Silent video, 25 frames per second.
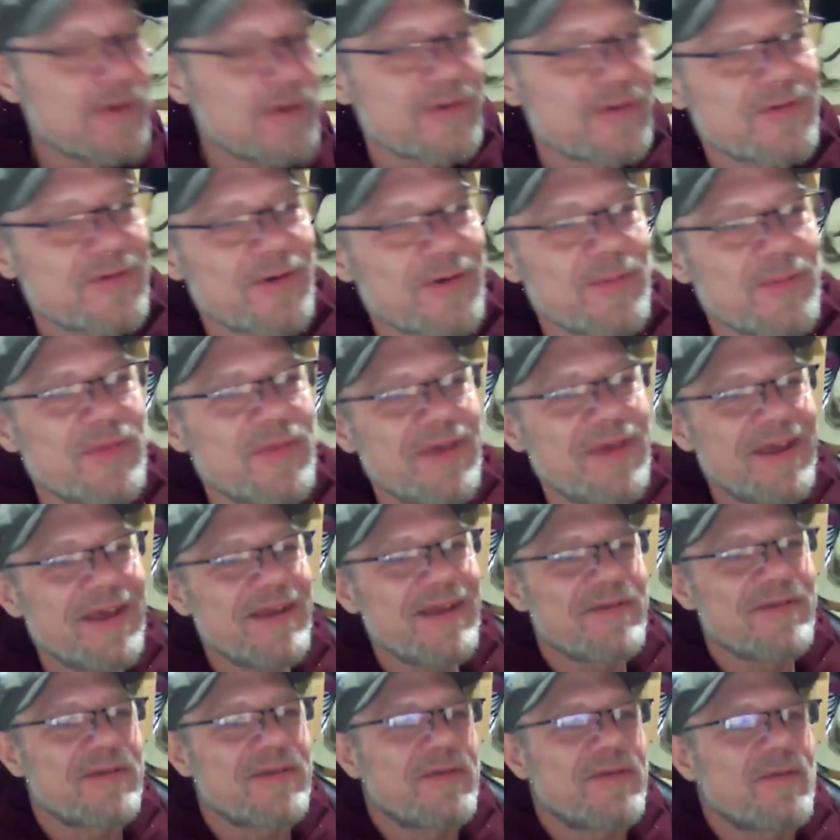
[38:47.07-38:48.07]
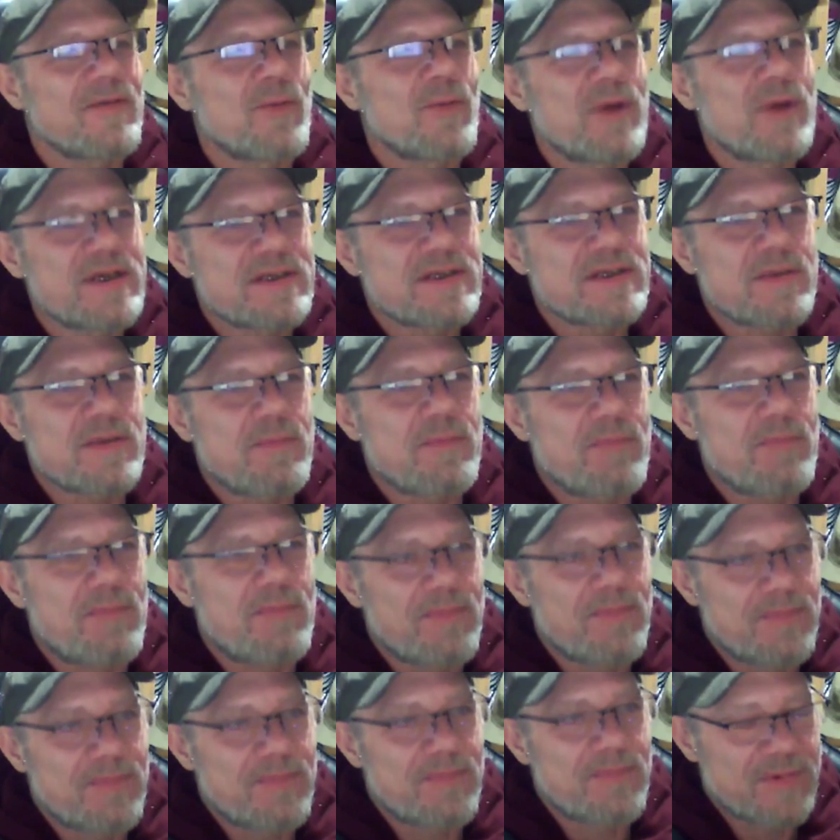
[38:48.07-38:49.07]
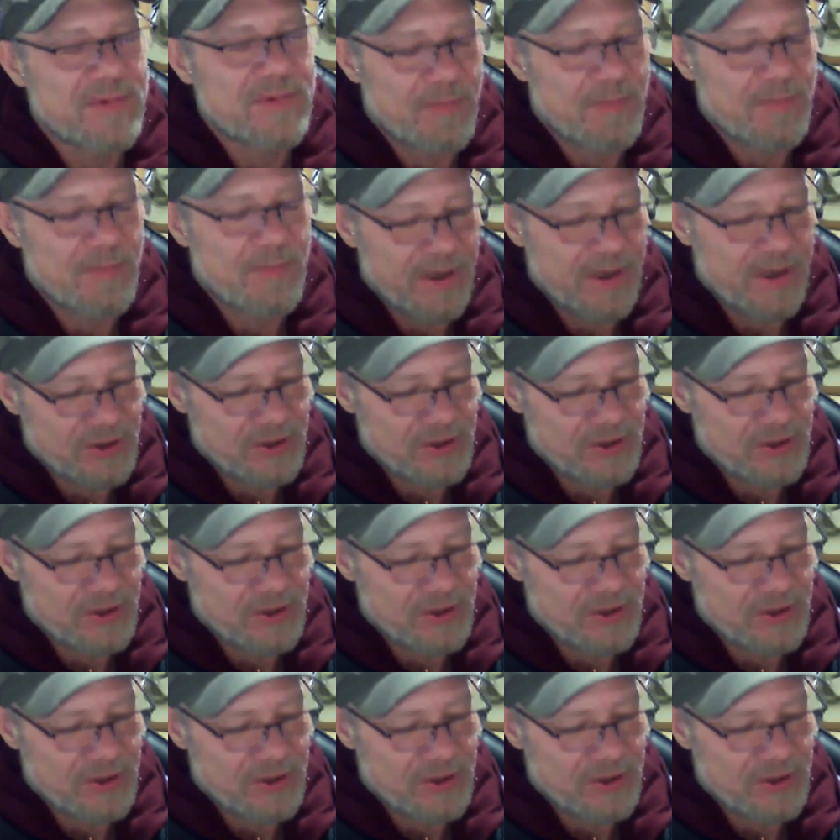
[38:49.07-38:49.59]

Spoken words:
So I'm thinking of different ways to bait